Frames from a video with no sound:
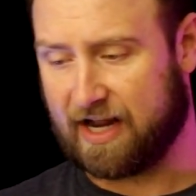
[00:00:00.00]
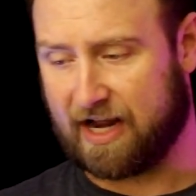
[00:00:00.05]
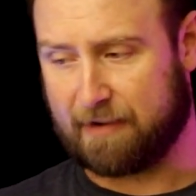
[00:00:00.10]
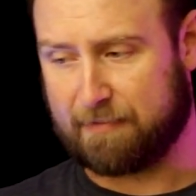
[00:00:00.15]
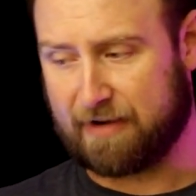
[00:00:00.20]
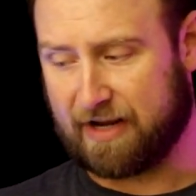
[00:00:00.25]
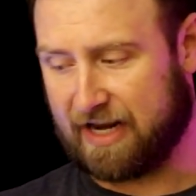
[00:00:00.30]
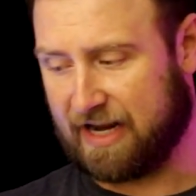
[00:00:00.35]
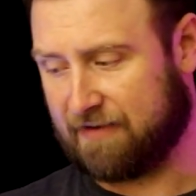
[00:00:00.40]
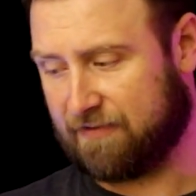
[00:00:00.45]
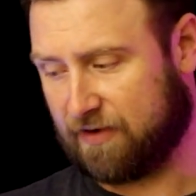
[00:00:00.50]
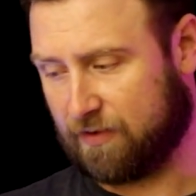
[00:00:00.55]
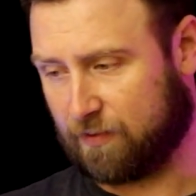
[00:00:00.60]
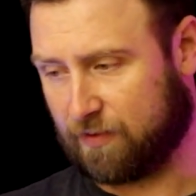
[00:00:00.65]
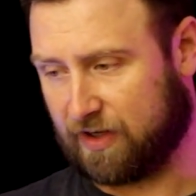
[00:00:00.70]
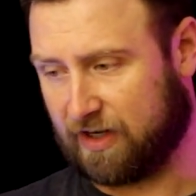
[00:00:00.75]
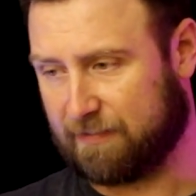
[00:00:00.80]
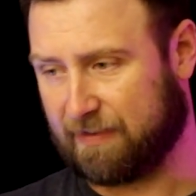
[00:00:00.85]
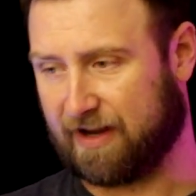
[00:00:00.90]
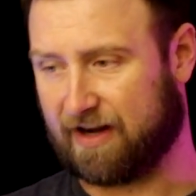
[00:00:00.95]
I'm not having to
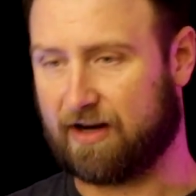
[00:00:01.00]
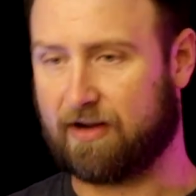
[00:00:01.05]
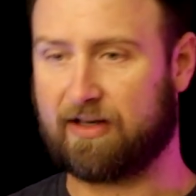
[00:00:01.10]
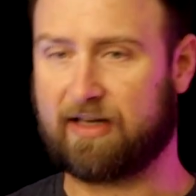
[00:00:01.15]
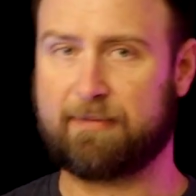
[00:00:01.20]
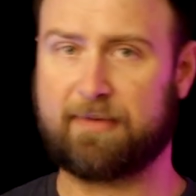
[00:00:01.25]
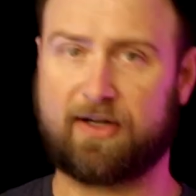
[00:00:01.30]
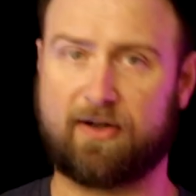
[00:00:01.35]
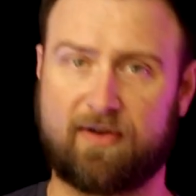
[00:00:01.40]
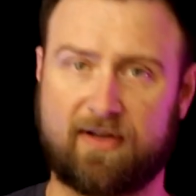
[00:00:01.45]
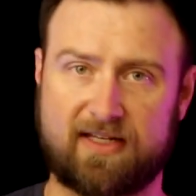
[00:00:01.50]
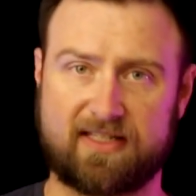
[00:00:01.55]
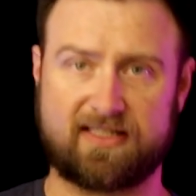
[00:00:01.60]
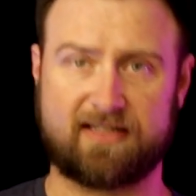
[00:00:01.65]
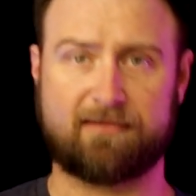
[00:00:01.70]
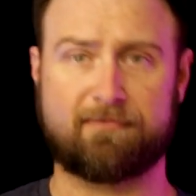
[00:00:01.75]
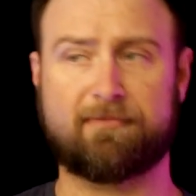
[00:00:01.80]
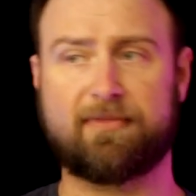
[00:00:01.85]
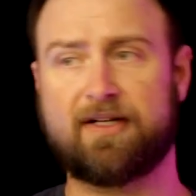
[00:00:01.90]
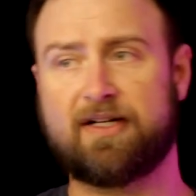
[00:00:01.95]
worry about, oh, let me go get
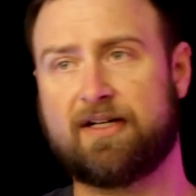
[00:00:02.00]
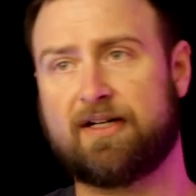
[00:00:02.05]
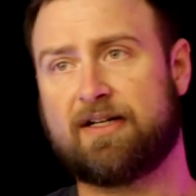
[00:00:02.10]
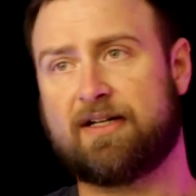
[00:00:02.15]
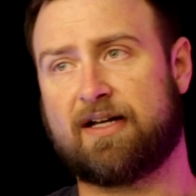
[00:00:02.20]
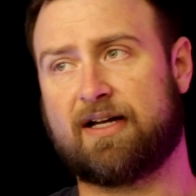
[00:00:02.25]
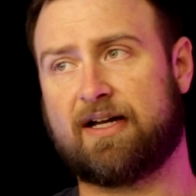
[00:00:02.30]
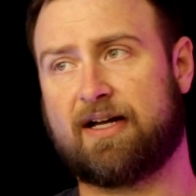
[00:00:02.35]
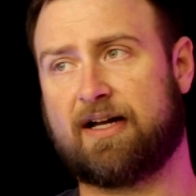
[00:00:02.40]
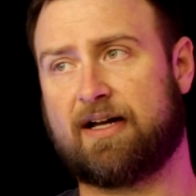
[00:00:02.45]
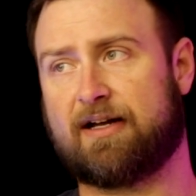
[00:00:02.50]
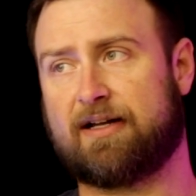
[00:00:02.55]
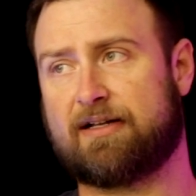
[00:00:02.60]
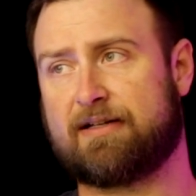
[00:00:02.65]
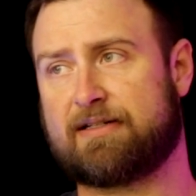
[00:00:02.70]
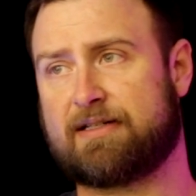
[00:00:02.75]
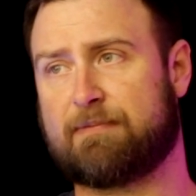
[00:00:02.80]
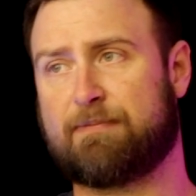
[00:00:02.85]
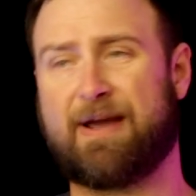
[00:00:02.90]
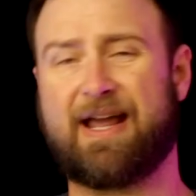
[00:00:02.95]
some
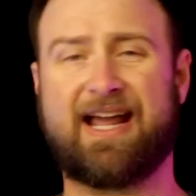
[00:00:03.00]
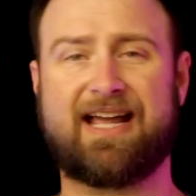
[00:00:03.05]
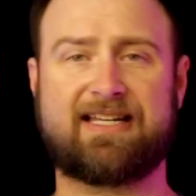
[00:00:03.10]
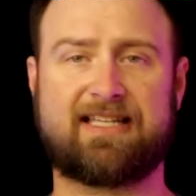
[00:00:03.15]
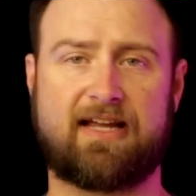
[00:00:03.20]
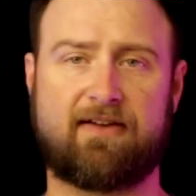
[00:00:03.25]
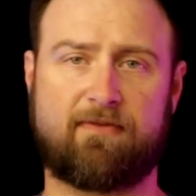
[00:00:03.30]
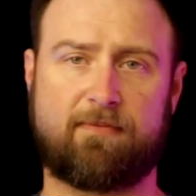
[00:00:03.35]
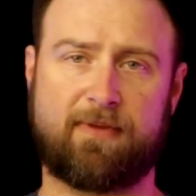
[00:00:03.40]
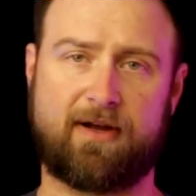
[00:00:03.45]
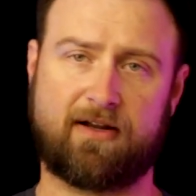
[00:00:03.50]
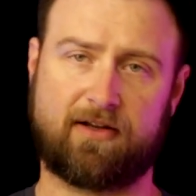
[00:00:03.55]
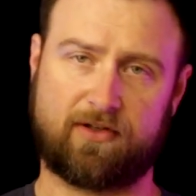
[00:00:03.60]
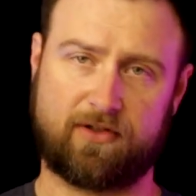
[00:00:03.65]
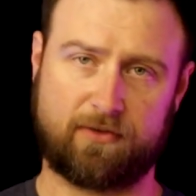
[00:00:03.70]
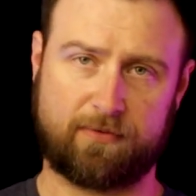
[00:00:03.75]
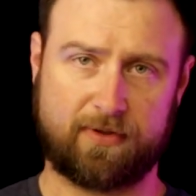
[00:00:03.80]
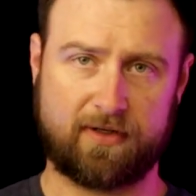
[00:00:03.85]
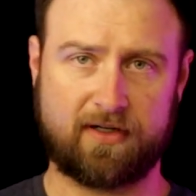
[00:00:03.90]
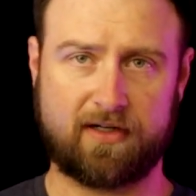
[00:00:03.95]
pants that have a belt
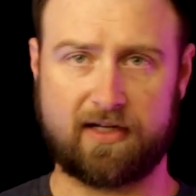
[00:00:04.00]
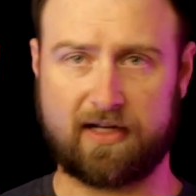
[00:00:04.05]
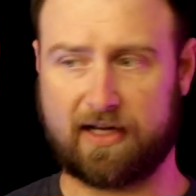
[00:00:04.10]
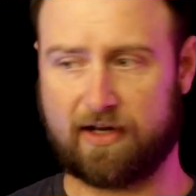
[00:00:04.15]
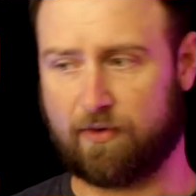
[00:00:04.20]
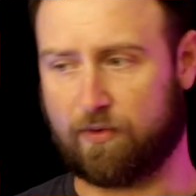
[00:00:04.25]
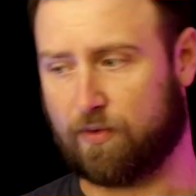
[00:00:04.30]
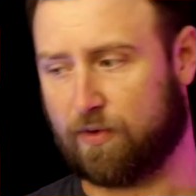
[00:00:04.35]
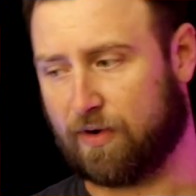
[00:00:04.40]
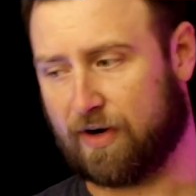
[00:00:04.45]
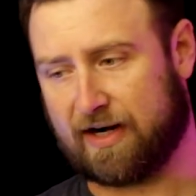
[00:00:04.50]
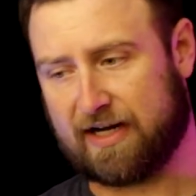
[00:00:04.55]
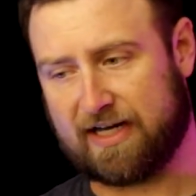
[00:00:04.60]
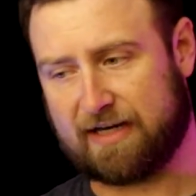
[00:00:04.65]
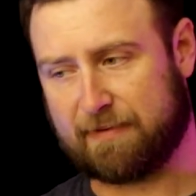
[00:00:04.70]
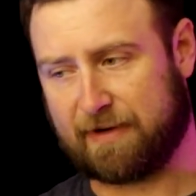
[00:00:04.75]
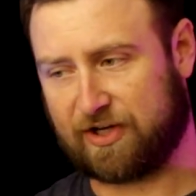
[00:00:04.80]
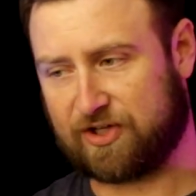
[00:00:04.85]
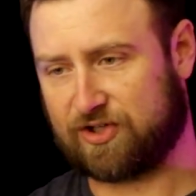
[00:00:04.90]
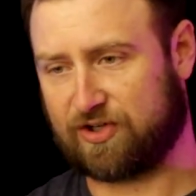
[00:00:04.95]
loop, or I need
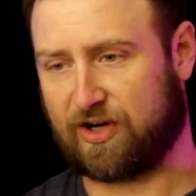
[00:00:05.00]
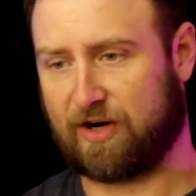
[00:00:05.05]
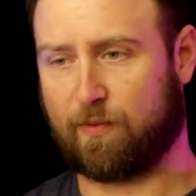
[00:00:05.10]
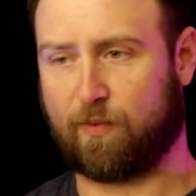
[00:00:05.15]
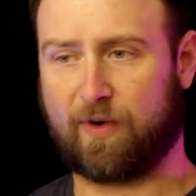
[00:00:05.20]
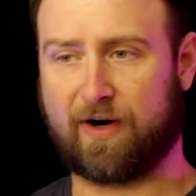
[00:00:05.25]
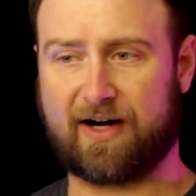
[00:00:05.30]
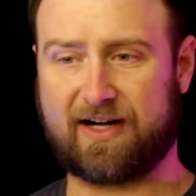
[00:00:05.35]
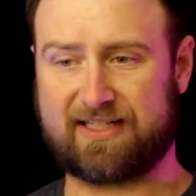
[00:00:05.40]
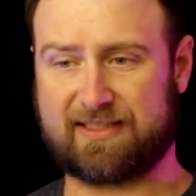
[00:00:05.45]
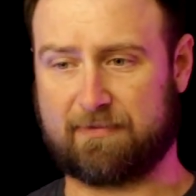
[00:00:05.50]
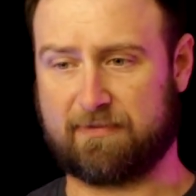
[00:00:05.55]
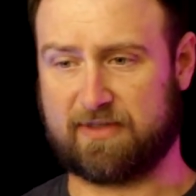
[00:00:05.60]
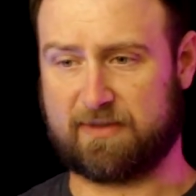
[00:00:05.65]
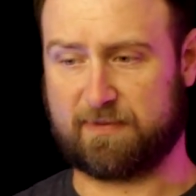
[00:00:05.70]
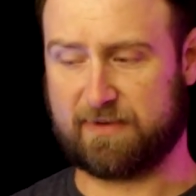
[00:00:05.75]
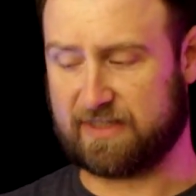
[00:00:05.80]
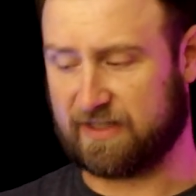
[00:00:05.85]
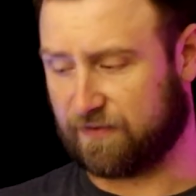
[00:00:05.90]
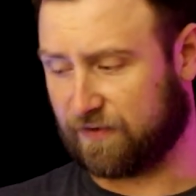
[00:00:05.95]
to make sure I'm wearing something
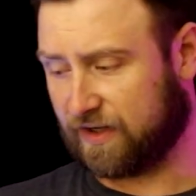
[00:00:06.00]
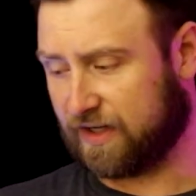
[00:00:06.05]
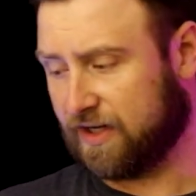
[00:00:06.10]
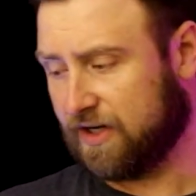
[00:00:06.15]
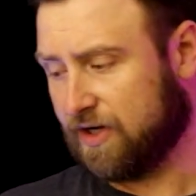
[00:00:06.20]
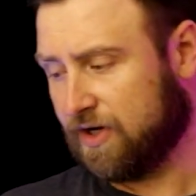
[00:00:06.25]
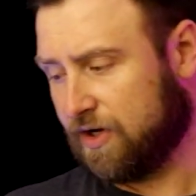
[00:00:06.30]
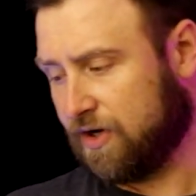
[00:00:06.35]
specific,